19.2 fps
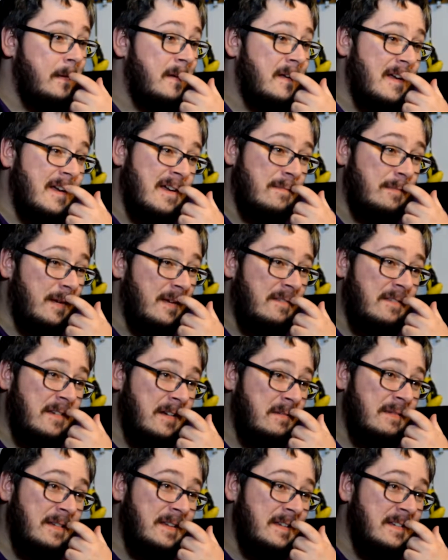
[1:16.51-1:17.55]
Uh, but if you're
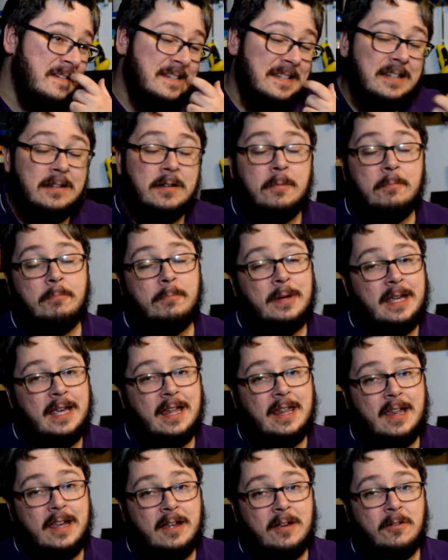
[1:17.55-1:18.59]
going to be using P
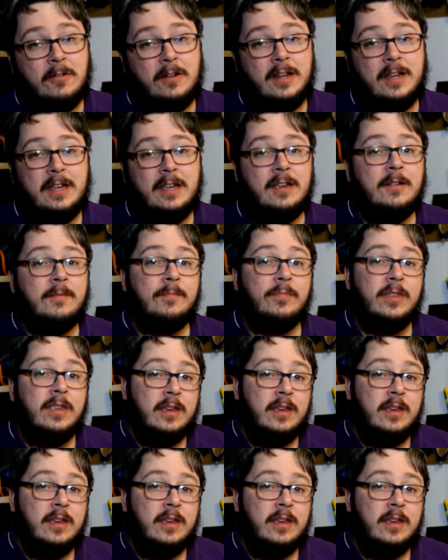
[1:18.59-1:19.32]
L A on here,